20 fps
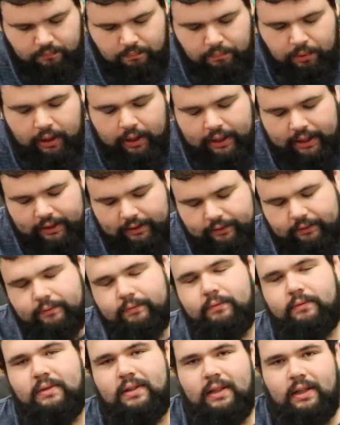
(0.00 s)
But,
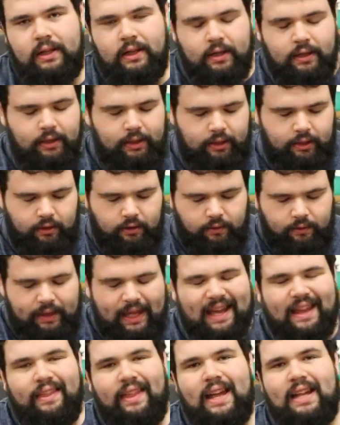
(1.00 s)
you know,
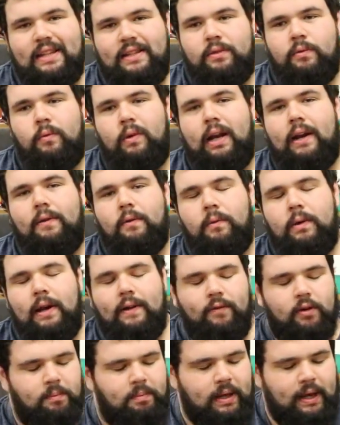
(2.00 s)
that's
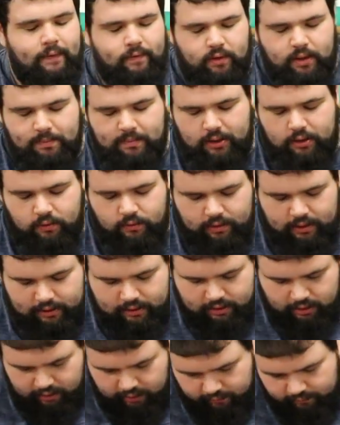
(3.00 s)
whenever you pay for him to do this
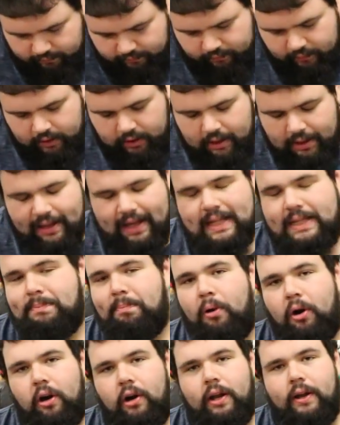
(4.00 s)
stuff, that's
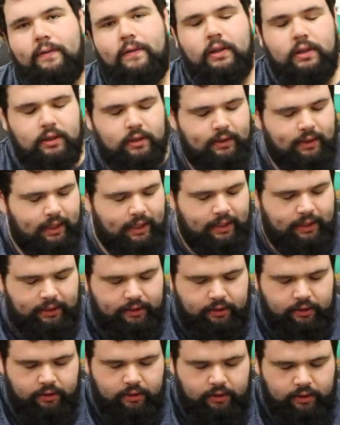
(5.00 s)
part of it. Like,
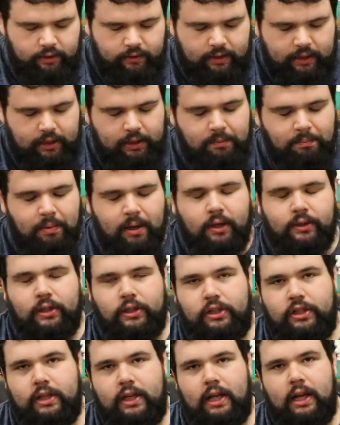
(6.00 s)
you get to bug the
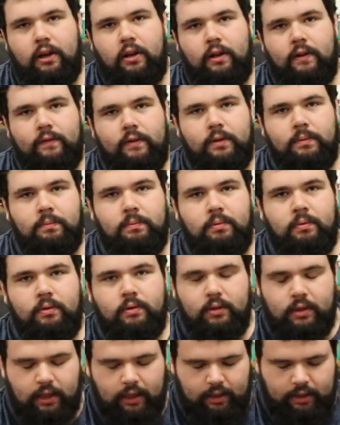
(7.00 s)
shit out of him
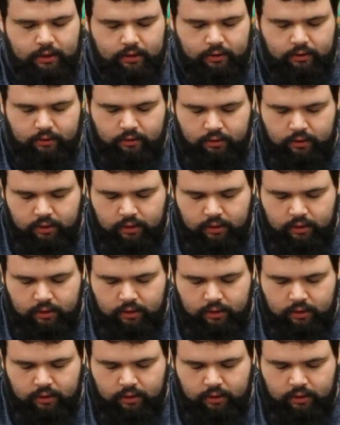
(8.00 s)
and,